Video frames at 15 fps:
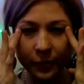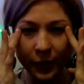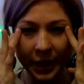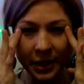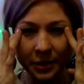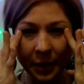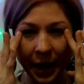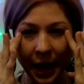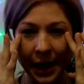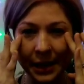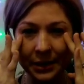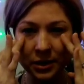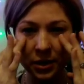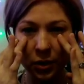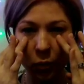flex my
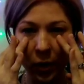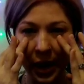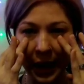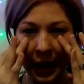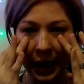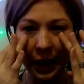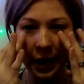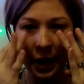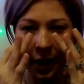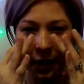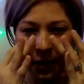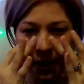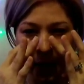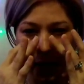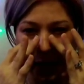eyes in a way
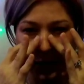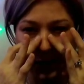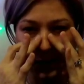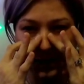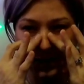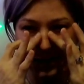that I could